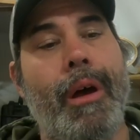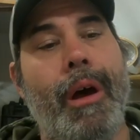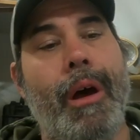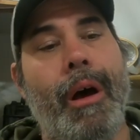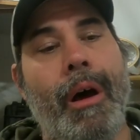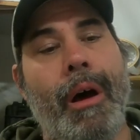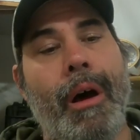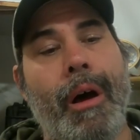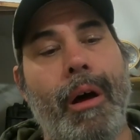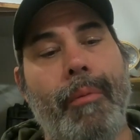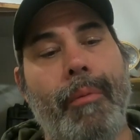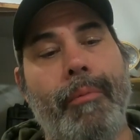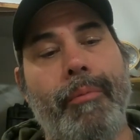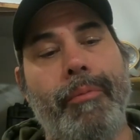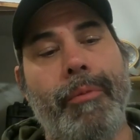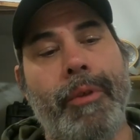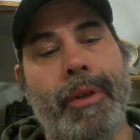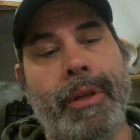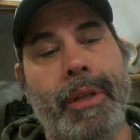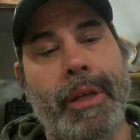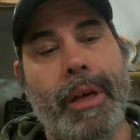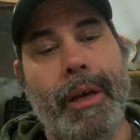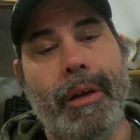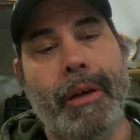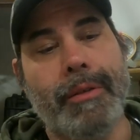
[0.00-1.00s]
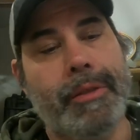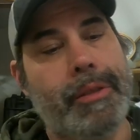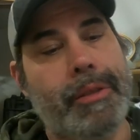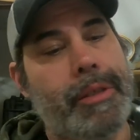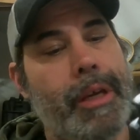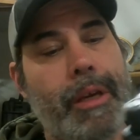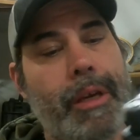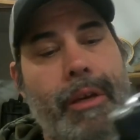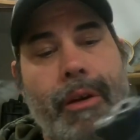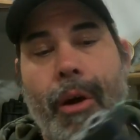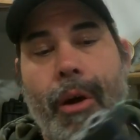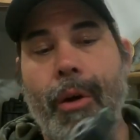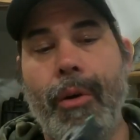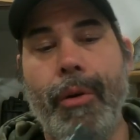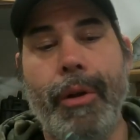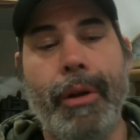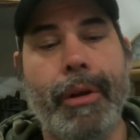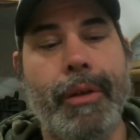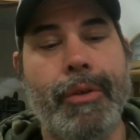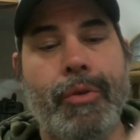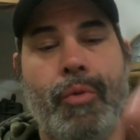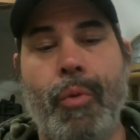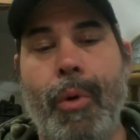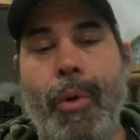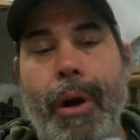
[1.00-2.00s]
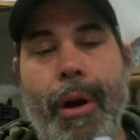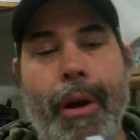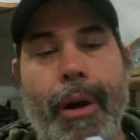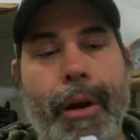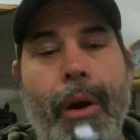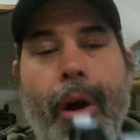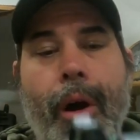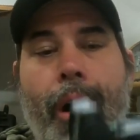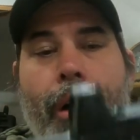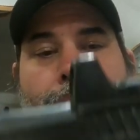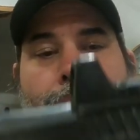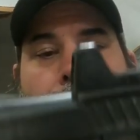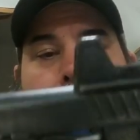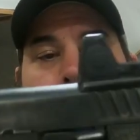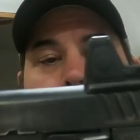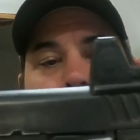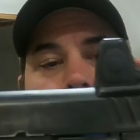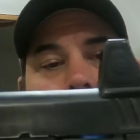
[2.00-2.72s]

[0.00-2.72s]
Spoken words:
The DLC coating is wearing off of